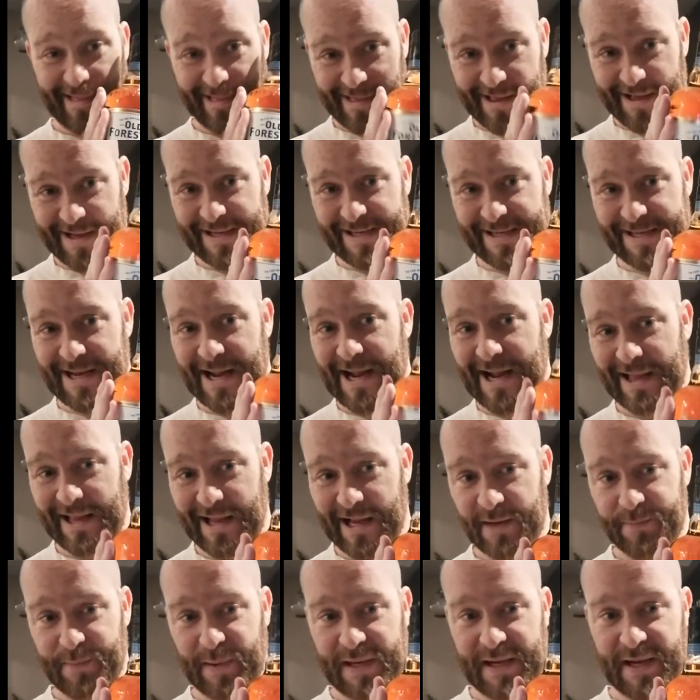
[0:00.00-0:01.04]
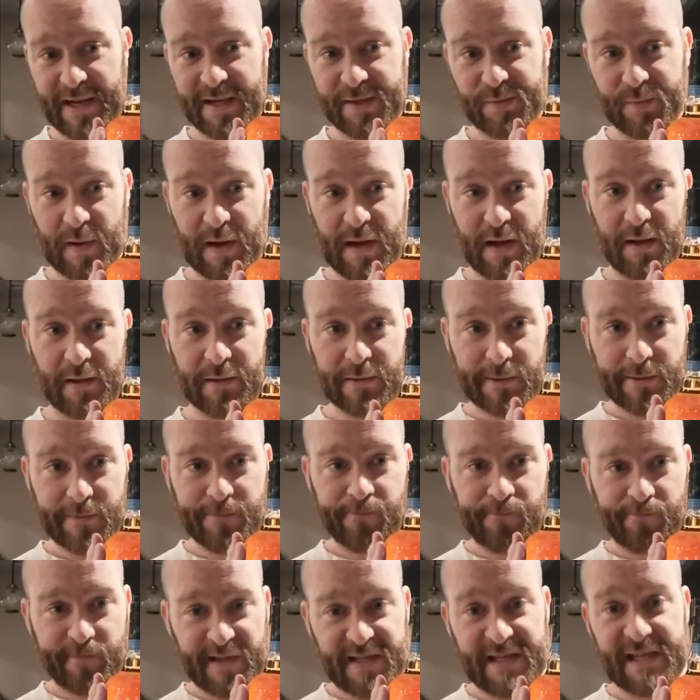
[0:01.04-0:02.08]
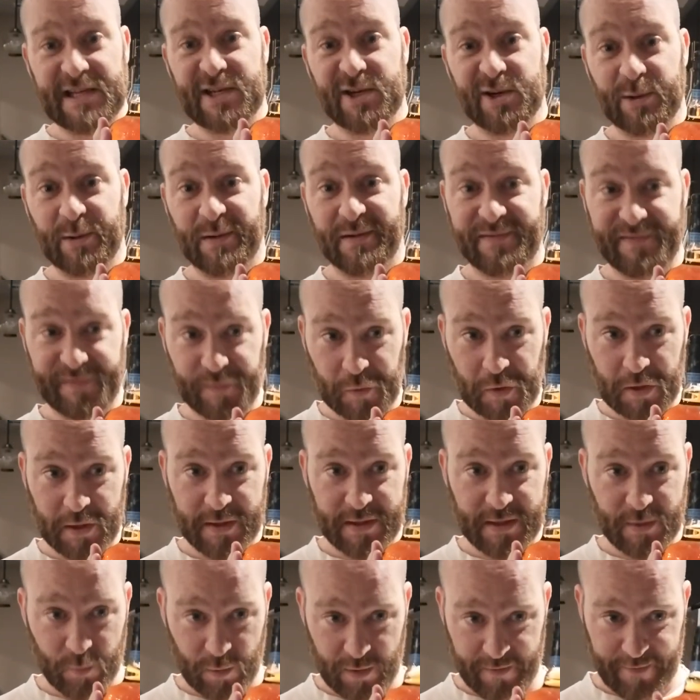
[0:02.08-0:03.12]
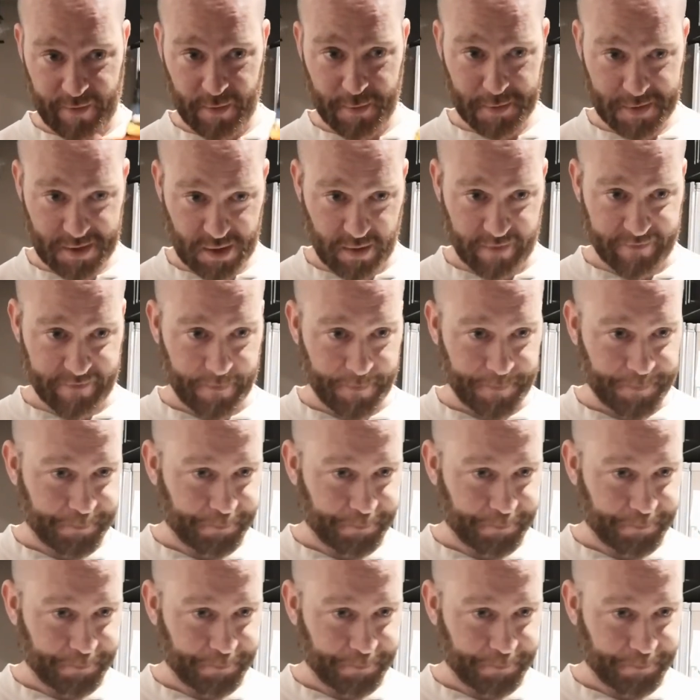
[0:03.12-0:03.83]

This I like because, well, it's easier to afford than Woodford Reserve.